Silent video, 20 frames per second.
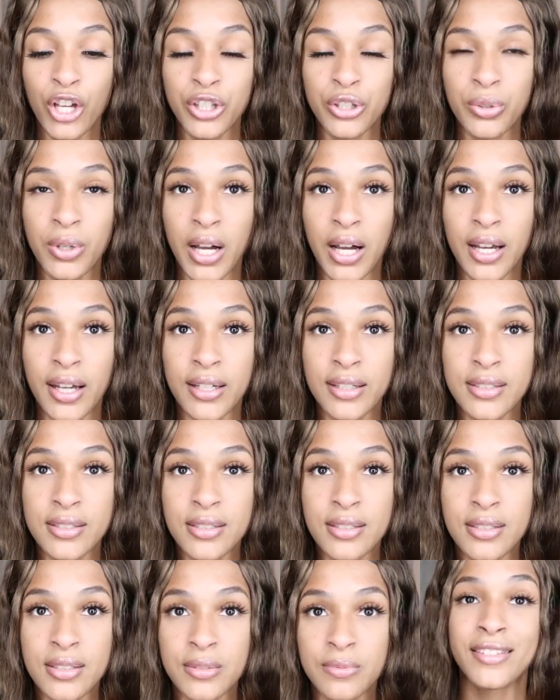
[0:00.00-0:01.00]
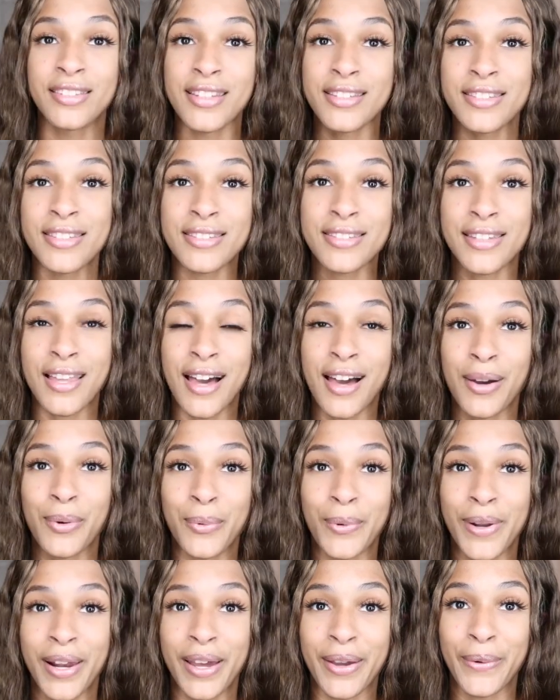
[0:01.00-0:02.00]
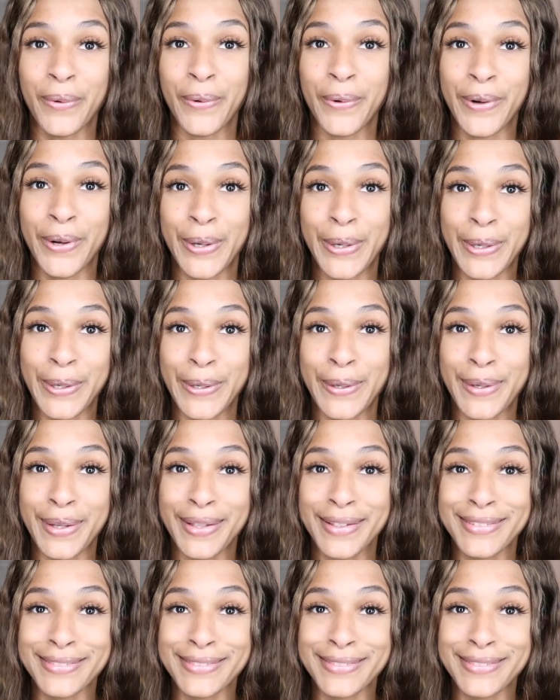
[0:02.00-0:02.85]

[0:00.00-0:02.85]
You guys, this is not what I ordered.